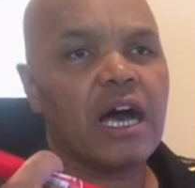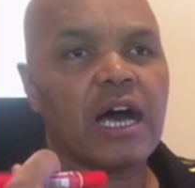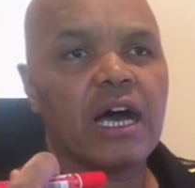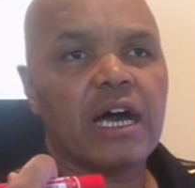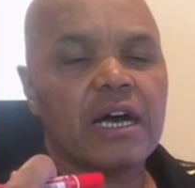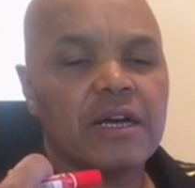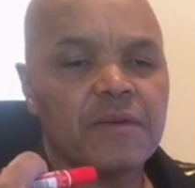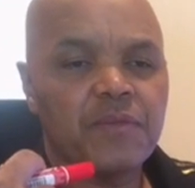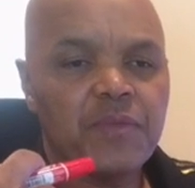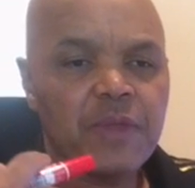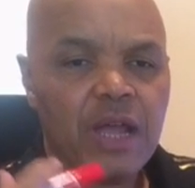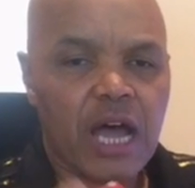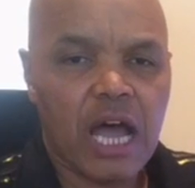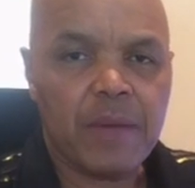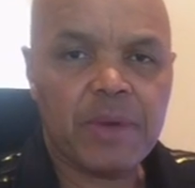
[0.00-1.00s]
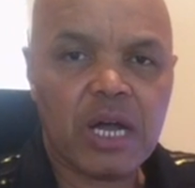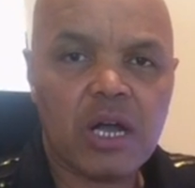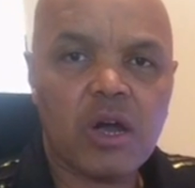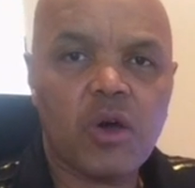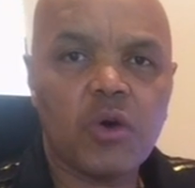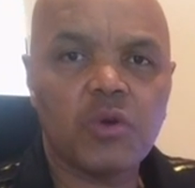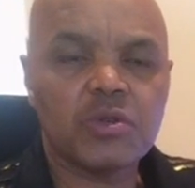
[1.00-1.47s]
I'm
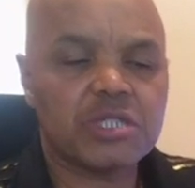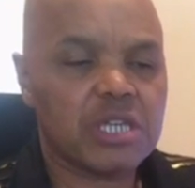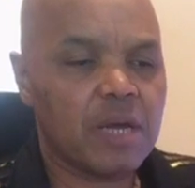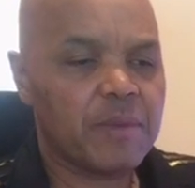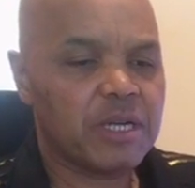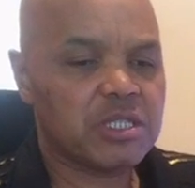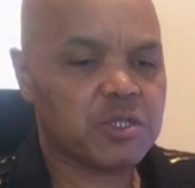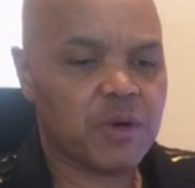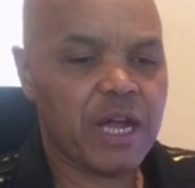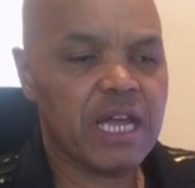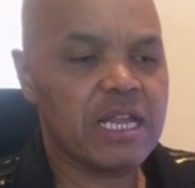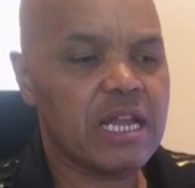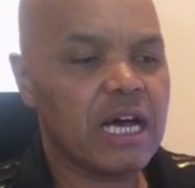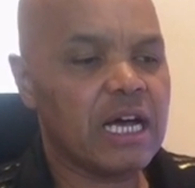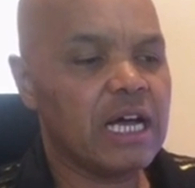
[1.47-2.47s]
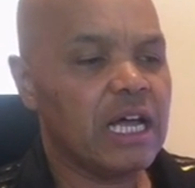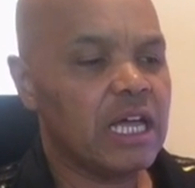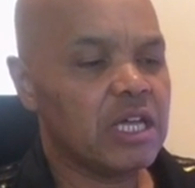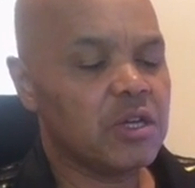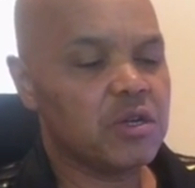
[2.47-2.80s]
a coach, I'm a trainer,